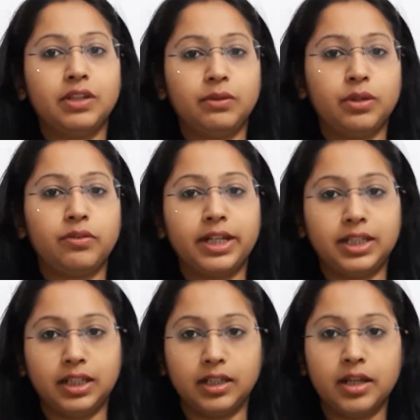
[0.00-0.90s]
that we are
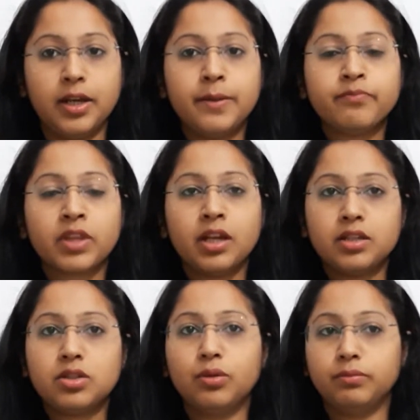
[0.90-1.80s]
writing.
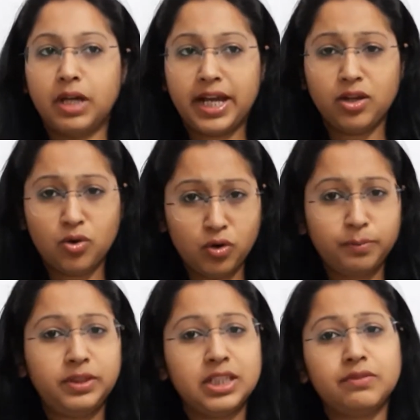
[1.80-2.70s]
So I
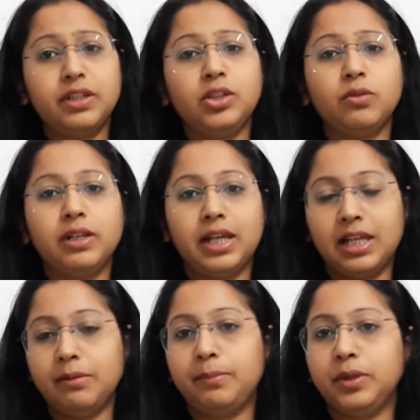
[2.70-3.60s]
hope this video will
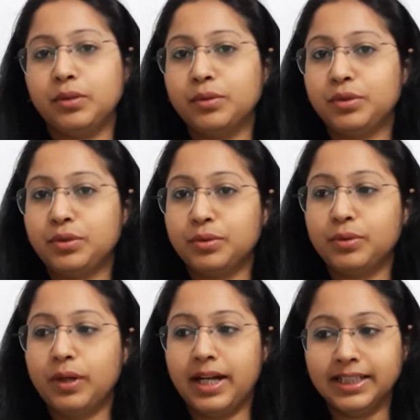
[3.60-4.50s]
help you
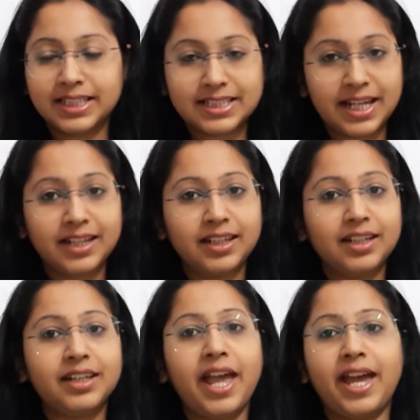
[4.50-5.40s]
to understand
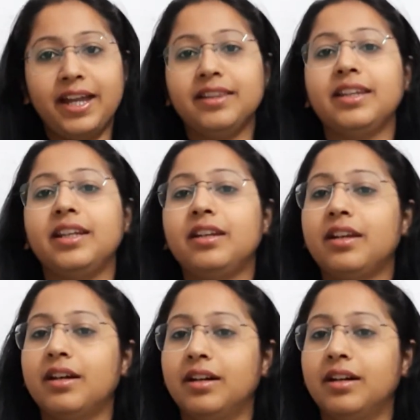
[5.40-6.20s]
it and then